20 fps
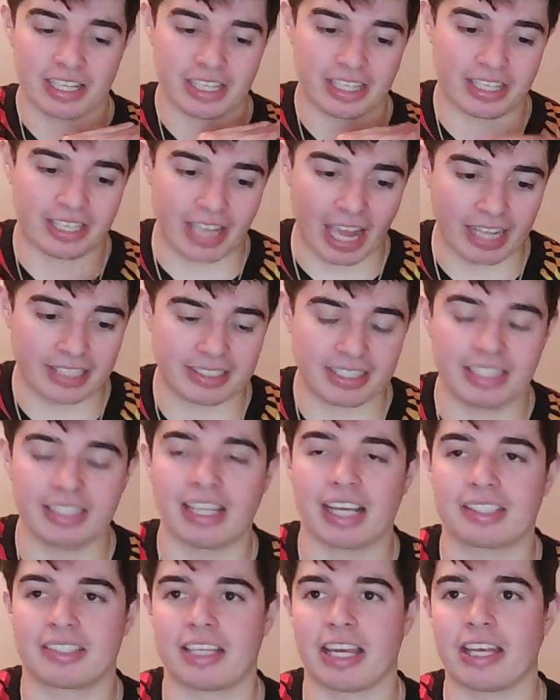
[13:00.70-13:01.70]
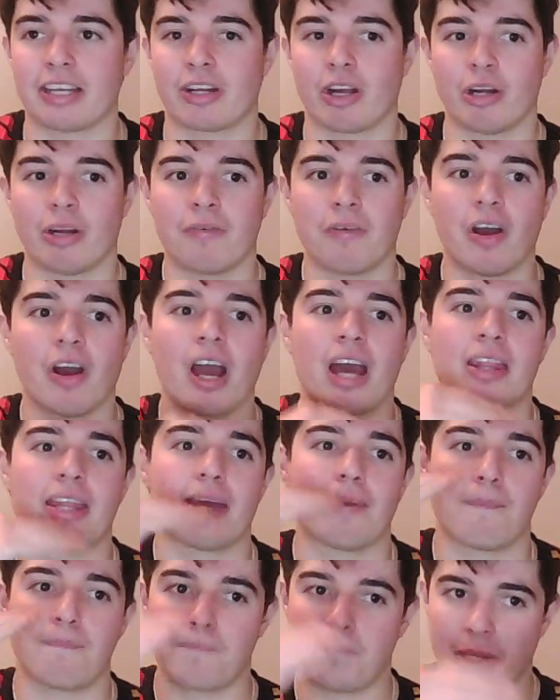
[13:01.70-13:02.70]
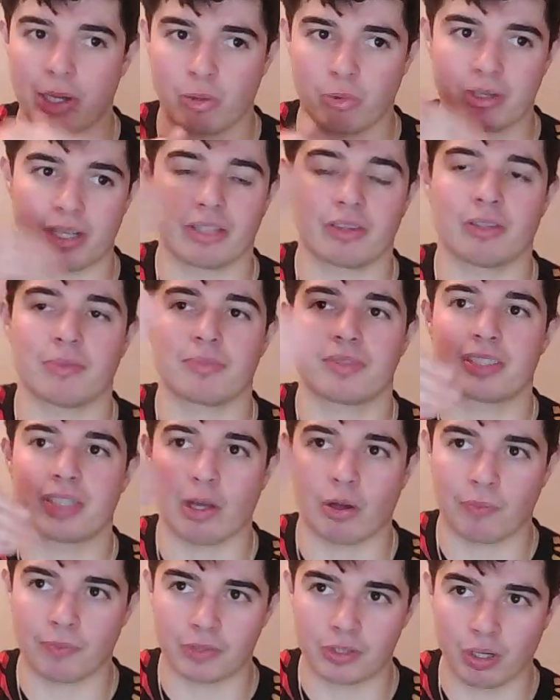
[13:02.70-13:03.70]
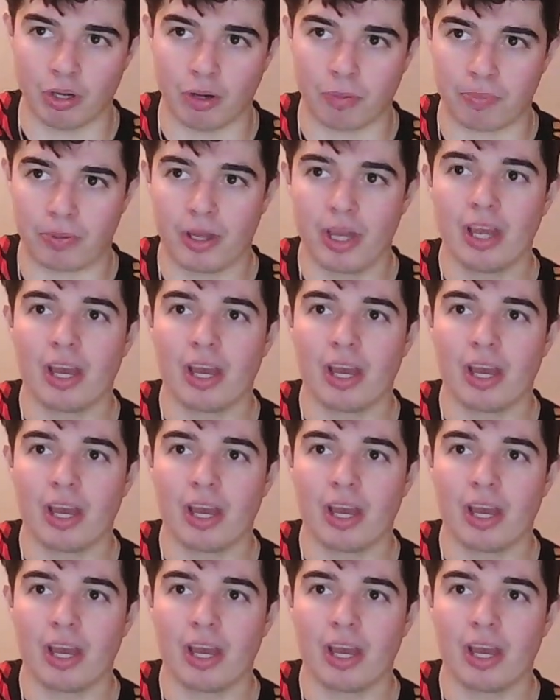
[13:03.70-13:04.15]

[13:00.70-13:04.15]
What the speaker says: getting that takeover and then building themselves up,